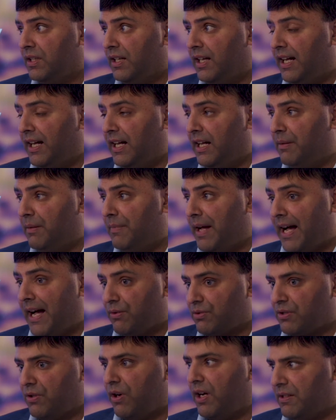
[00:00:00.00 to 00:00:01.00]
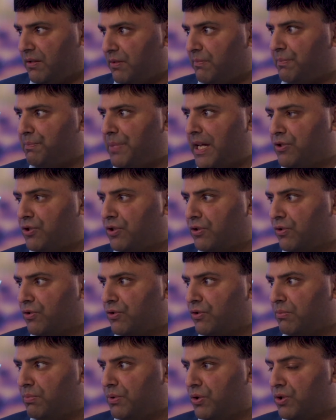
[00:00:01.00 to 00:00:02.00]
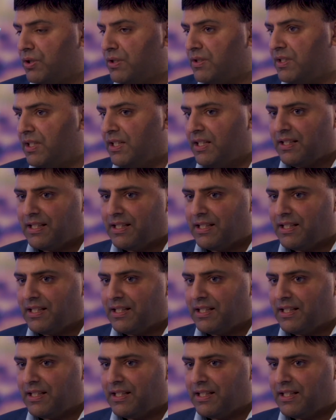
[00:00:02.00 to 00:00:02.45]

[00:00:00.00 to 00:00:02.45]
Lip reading: outside pension contributions.